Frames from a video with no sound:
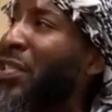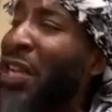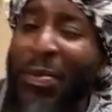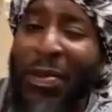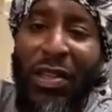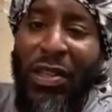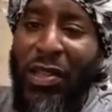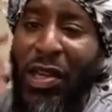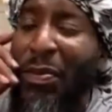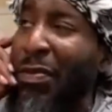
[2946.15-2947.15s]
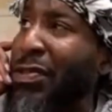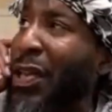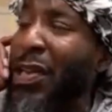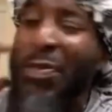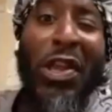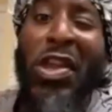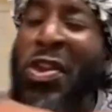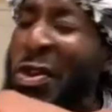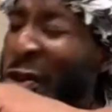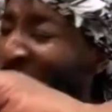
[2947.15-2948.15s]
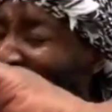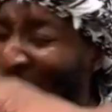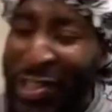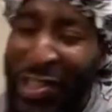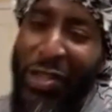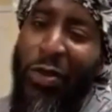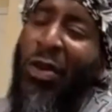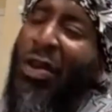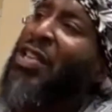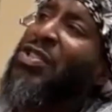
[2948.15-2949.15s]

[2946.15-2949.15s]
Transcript: stopped and looked up and was like, it was a huge eagle,